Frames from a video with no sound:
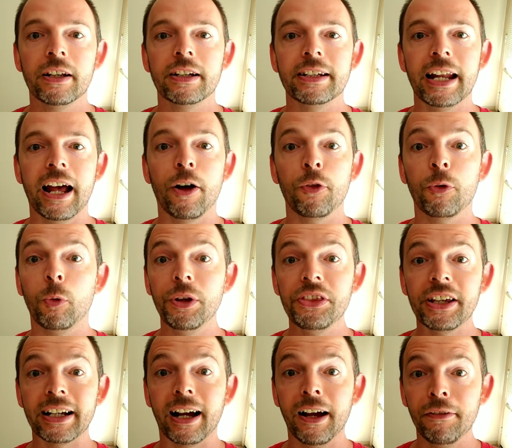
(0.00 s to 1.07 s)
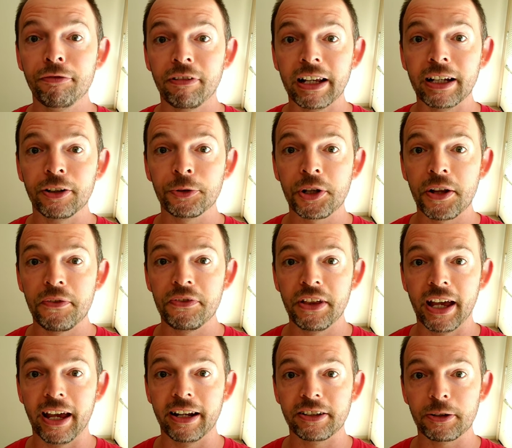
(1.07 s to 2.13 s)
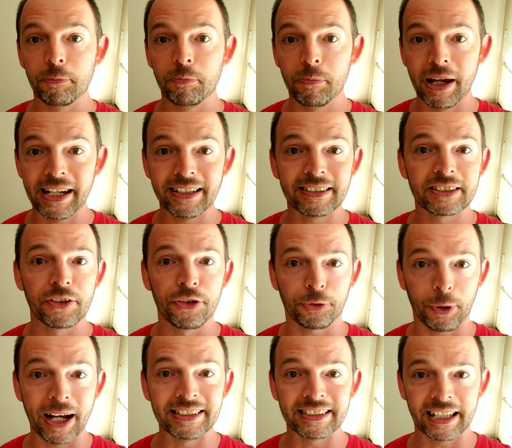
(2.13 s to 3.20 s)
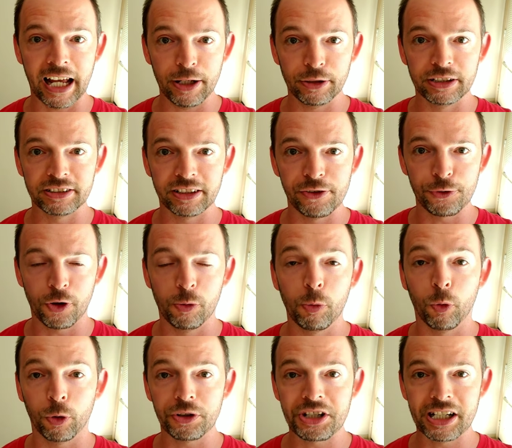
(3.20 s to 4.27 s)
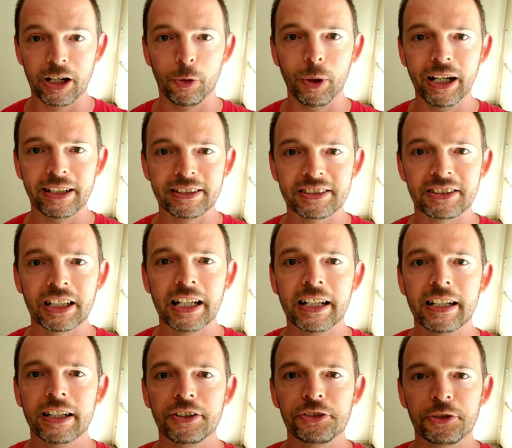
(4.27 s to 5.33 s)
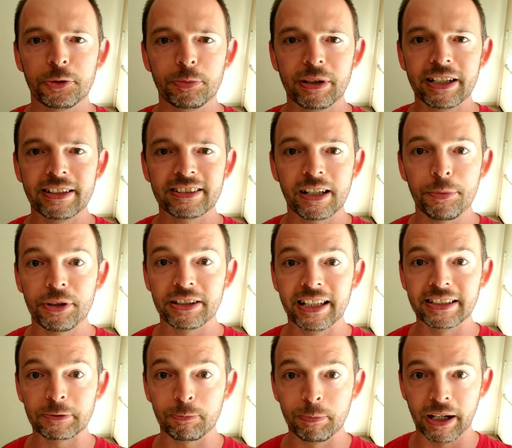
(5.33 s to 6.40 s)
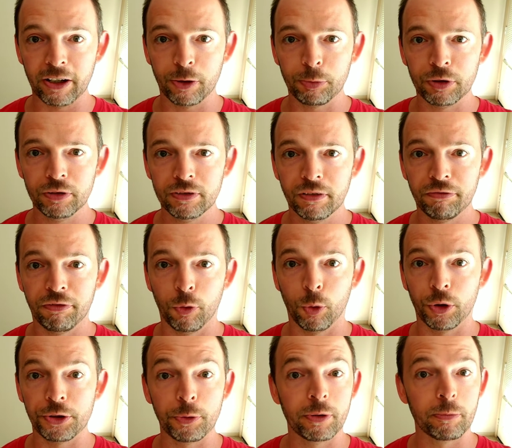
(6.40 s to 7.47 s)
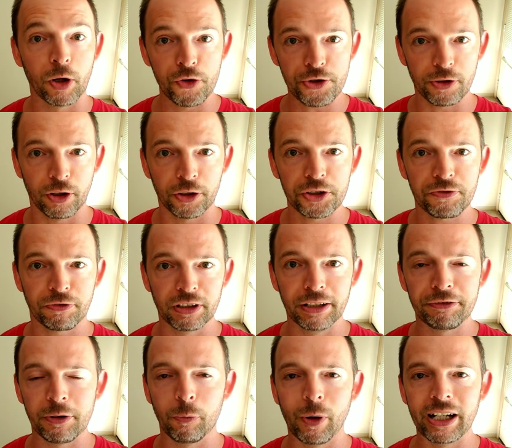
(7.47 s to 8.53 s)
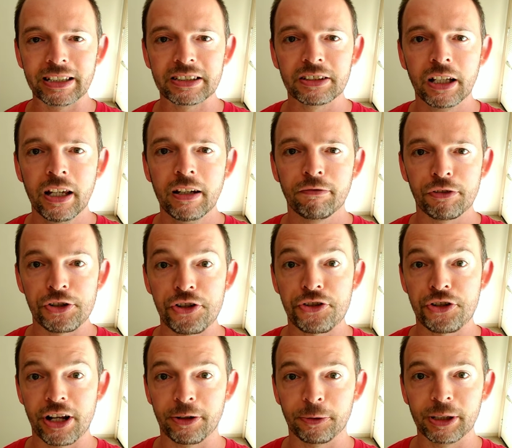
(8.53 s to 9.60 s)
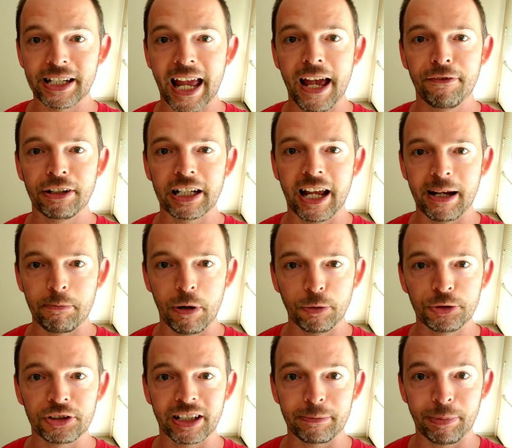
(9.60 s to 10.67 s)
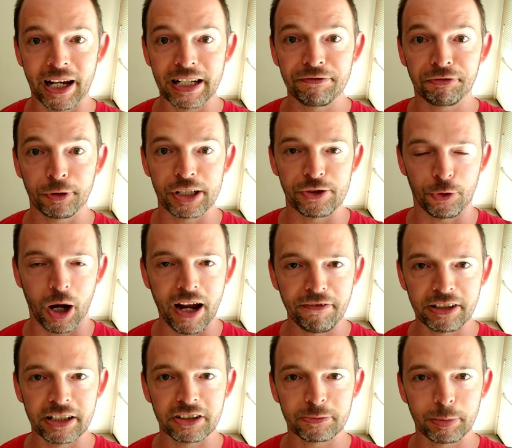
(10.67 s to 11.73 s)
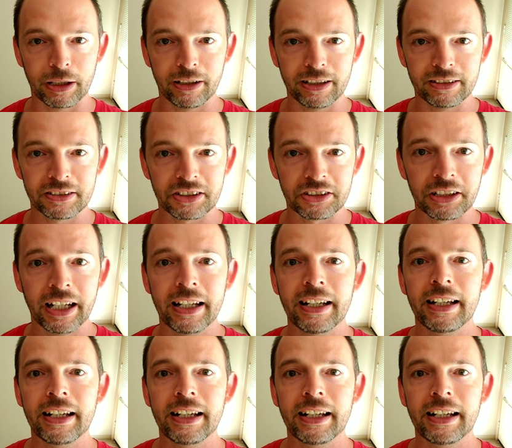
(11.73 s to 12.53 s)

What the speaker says: Now, the one thing I found that makes thoracic outlet syndrome, or TOS, to be something that's bearable for doing martial arts, for lifting weights, for just generally having a mostly pain-free driving experience,